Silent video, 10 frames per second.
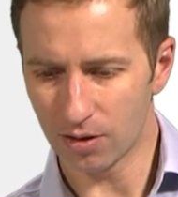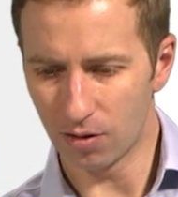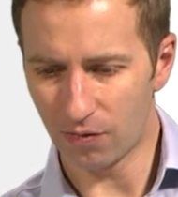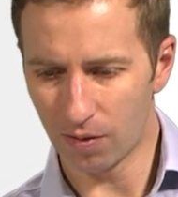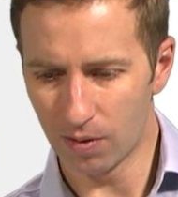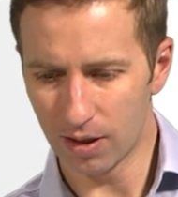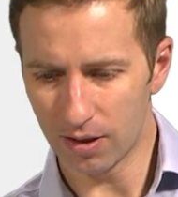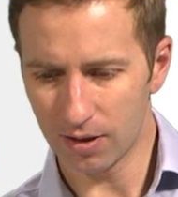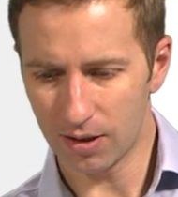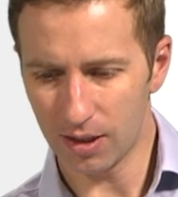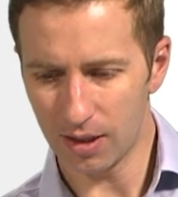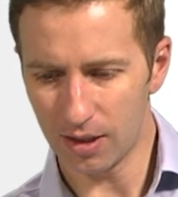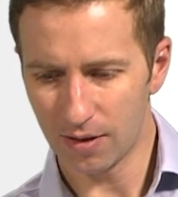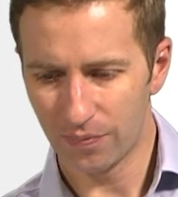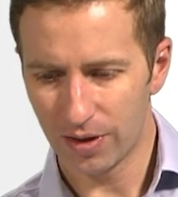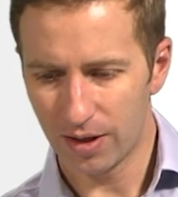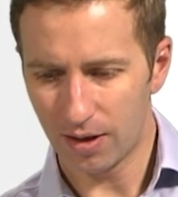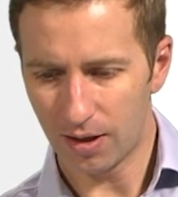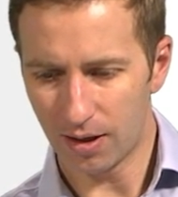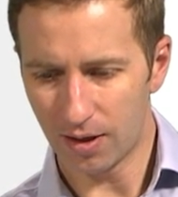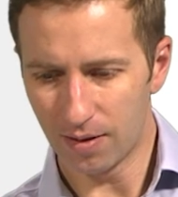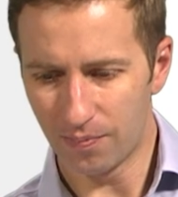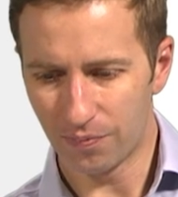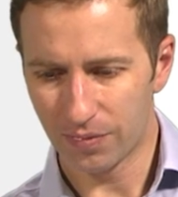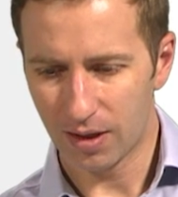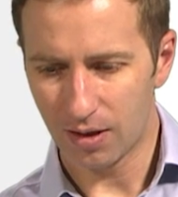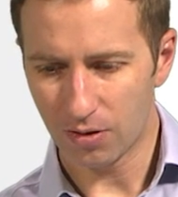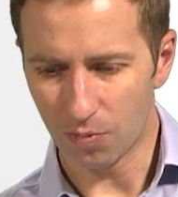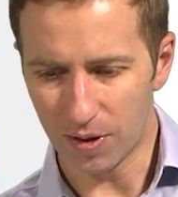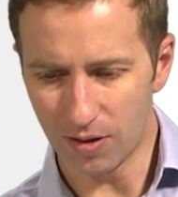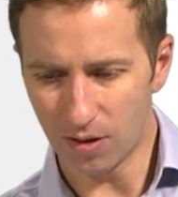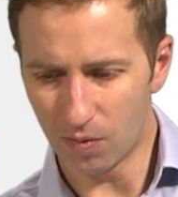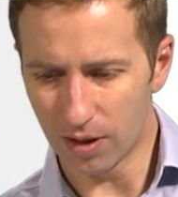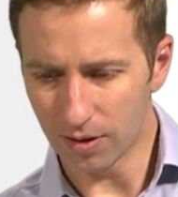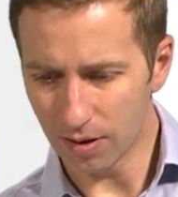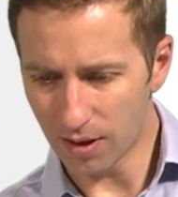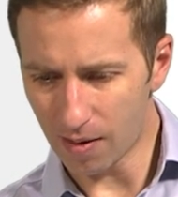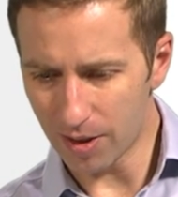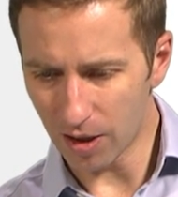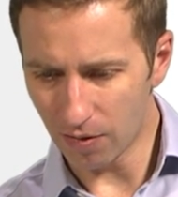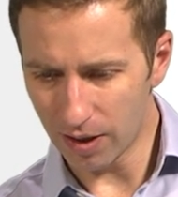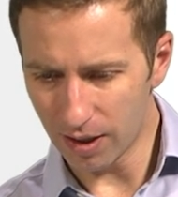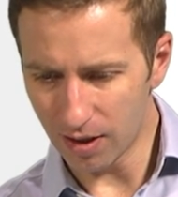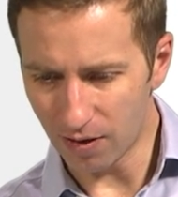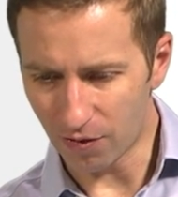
So if I wanted to see, so PC1 is the dominant gradient.